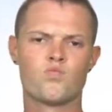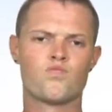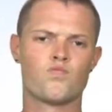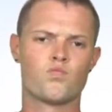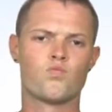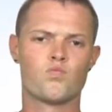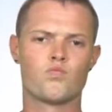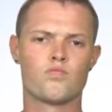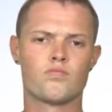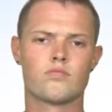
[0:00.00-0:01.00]

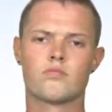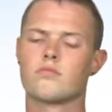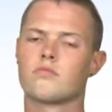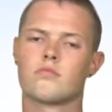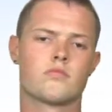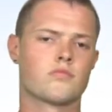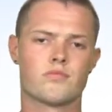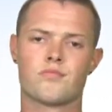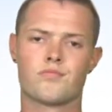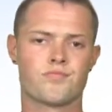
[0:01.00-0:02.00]

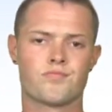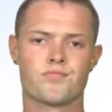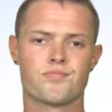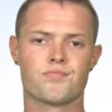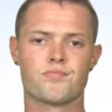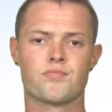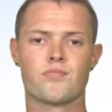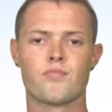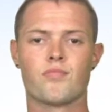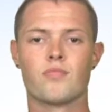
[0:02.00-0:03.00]

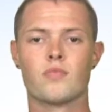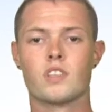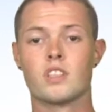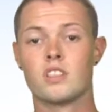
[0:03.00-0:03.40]
Nobody speaks.